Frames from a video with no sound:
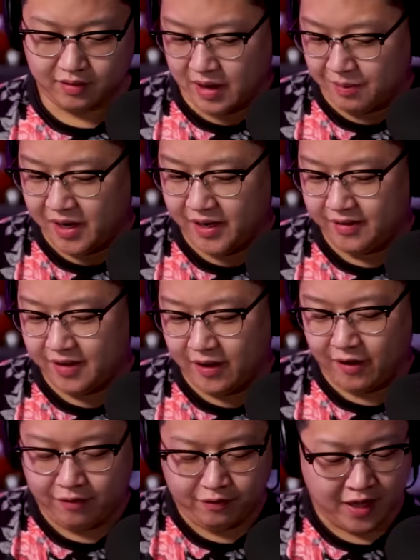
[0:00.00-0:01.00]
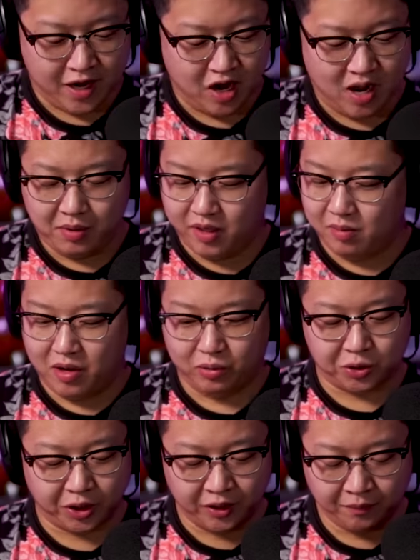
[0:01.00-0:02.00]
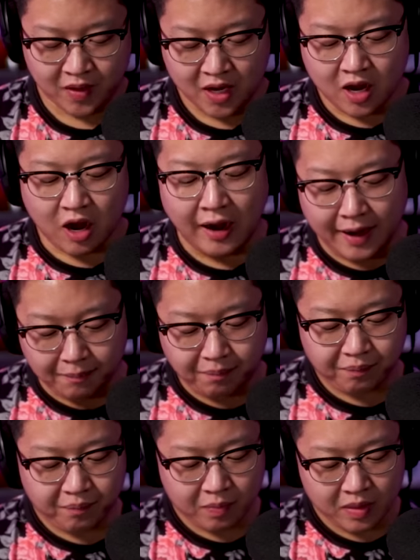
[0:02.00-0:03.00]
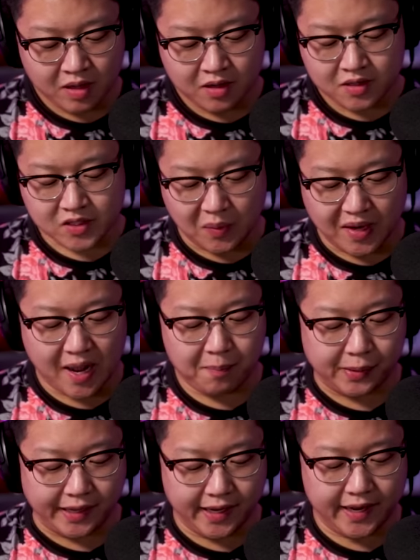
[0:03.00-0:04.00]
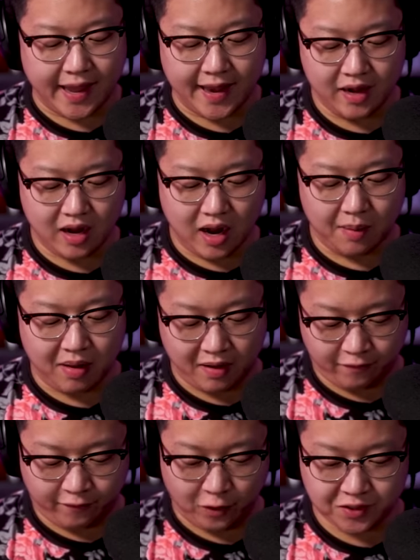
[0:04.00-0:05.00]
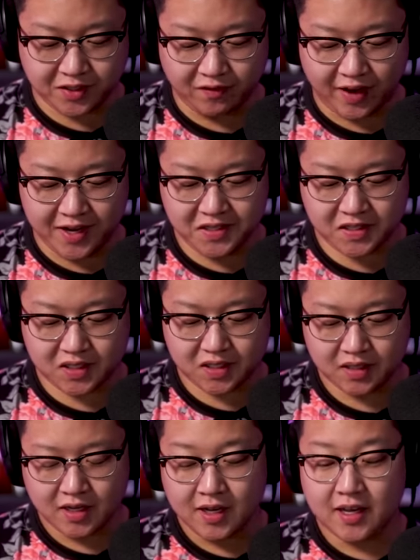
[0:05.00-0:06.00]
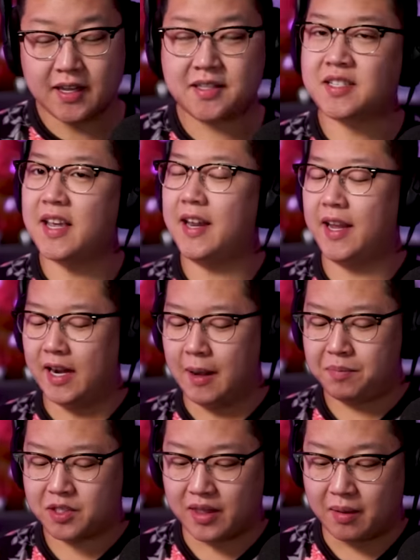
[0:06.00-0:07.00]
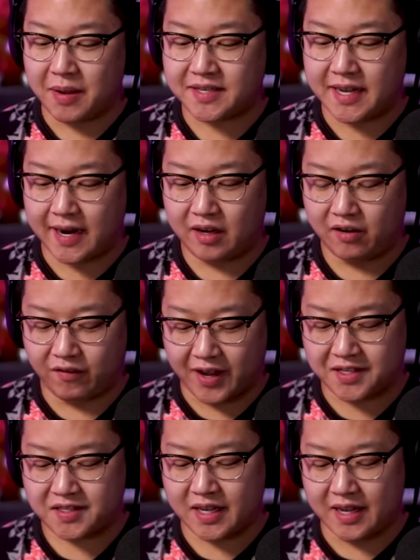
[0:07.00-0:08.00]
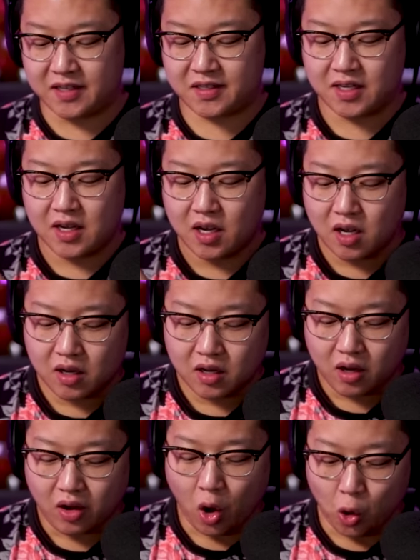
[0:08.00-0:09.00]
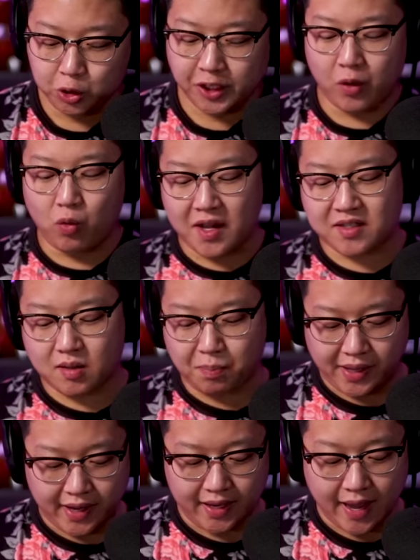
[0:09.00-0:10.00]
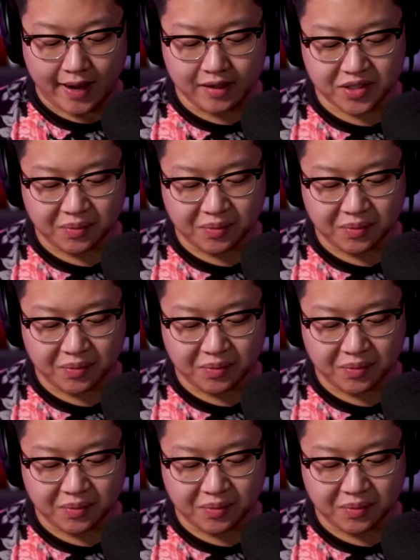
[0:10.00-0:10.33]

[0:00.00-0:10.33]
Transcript: I mean, with that goblin remote, sure. All right, so I'm gonna hit play again on my first device. It's setting it up so that my second device says OJ wants to play again.